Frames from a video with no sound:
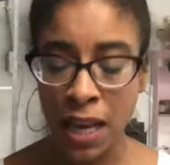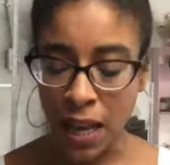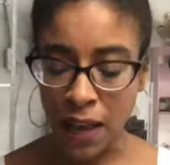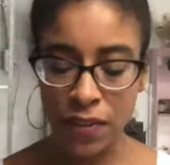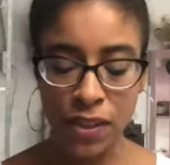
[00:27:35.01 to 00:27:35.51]

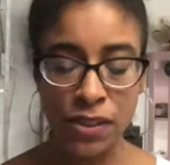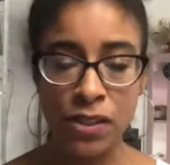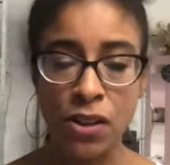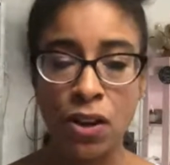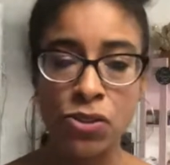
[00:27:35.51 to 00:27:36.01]
And this is
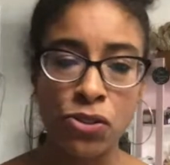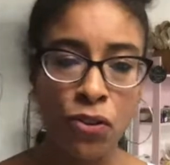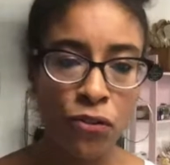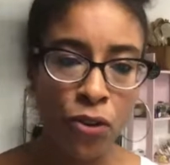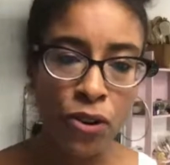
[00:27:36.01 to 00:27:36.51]
also
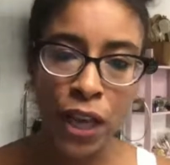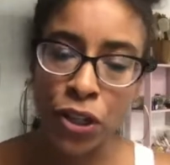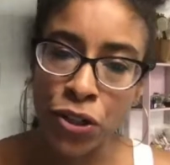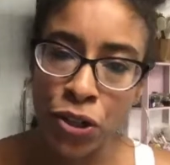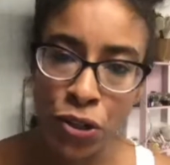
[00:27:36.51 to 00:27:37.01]
for like
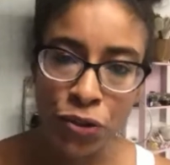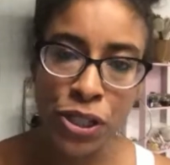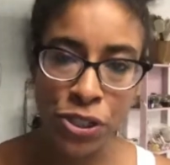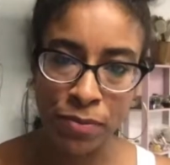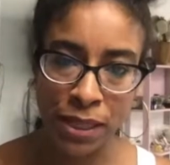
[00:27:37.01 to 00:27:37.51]

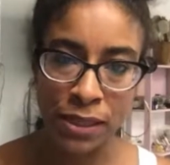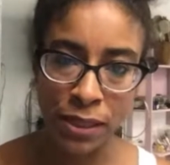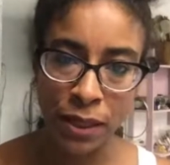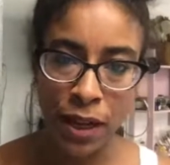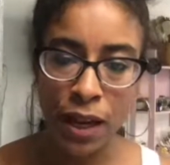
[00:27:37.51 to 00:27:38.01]
nourishment
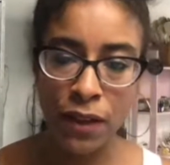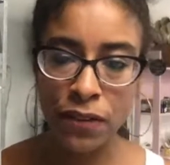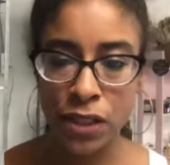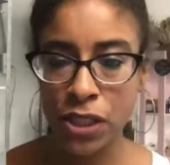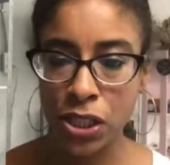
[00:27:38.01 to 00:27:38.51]
of
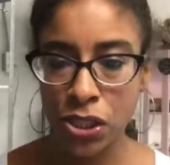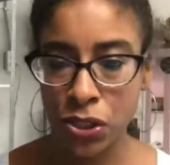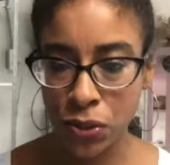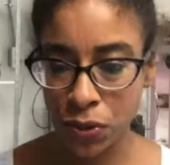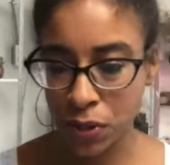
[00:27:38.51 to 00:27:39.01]
the
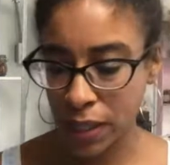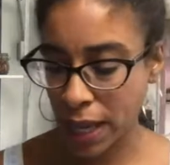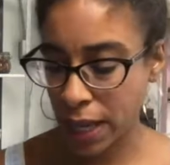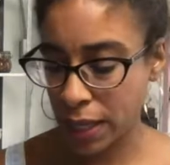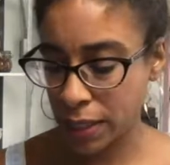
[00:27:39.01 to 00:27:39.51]
tissues
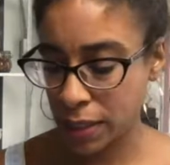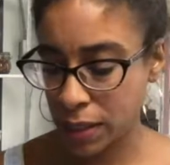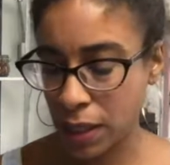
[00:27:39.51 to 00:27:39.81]
and